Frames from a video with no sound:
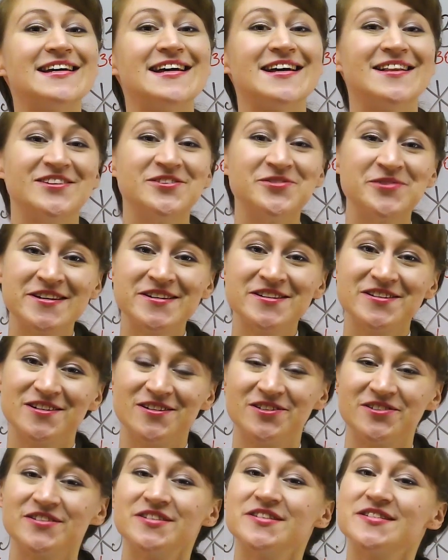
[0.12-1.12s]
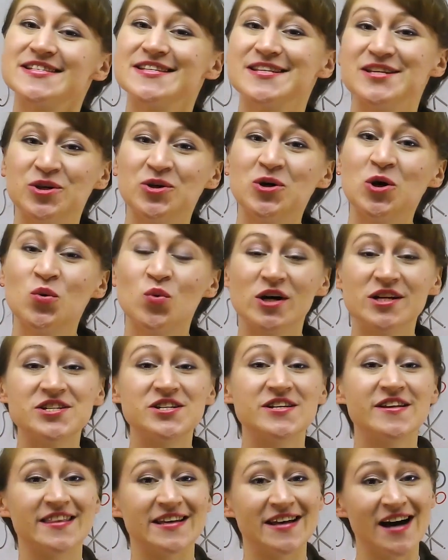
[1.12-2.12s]
Hello Russian learners, you're
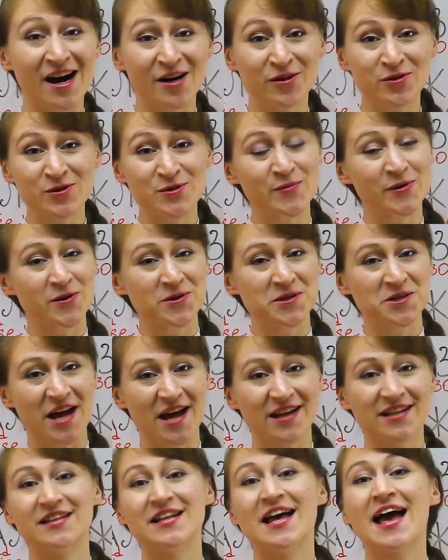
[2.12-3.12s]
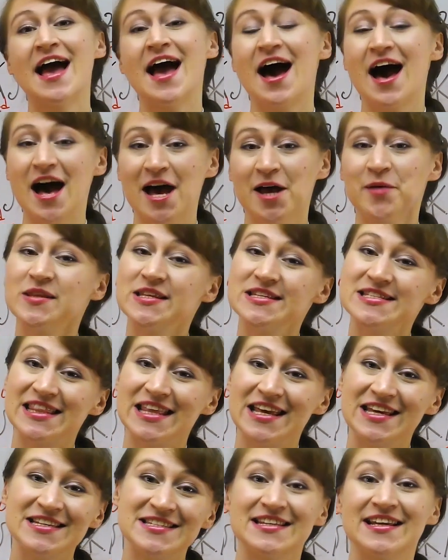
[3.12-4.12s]
watching the ARusPro channel. I'm
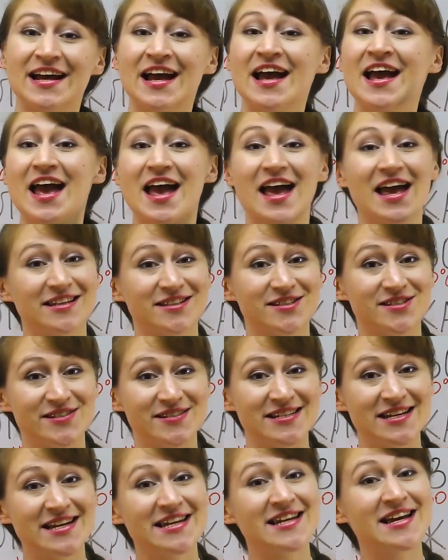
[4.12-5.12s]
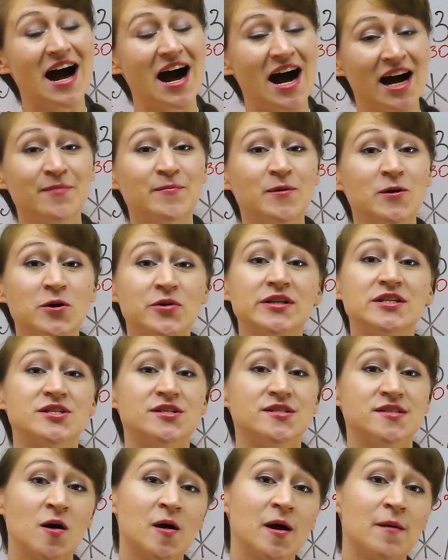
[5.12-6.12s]
Anastasia, and today I'm going
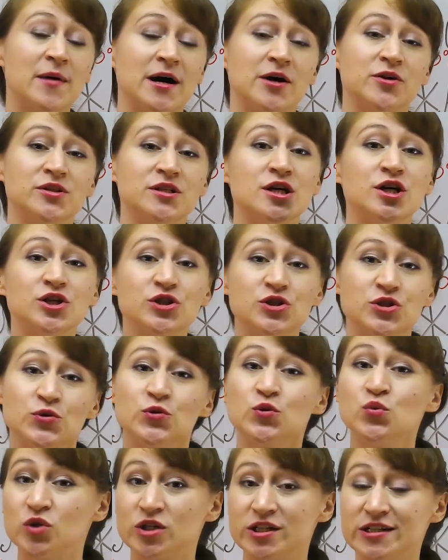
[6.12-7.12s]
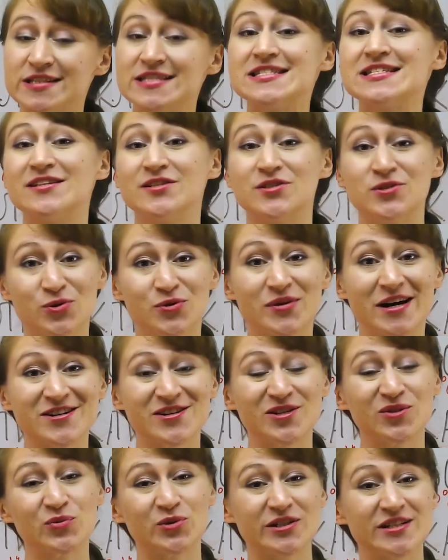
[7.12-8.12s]
to talk about two
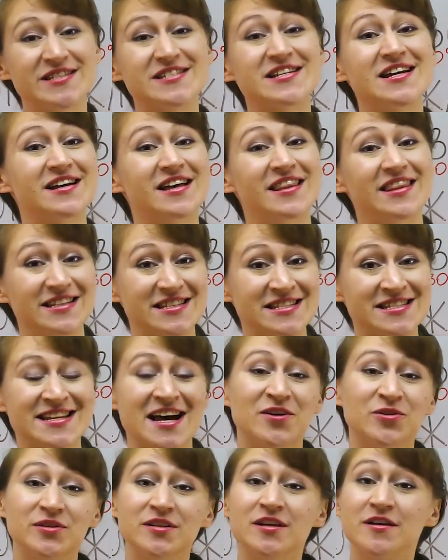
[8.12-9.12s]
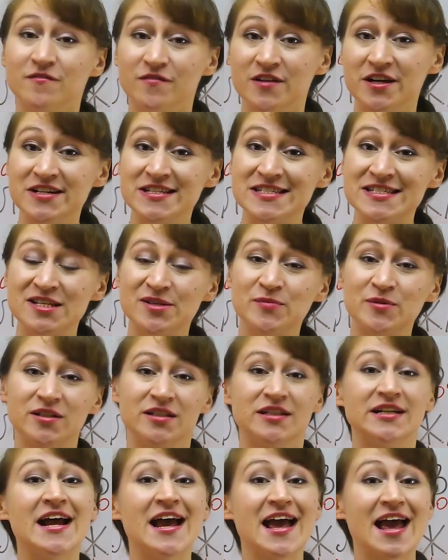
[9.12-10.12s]
Russian words that sound very
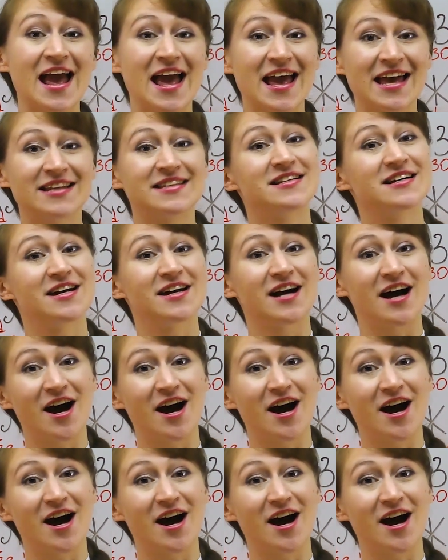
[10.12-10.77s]
similar and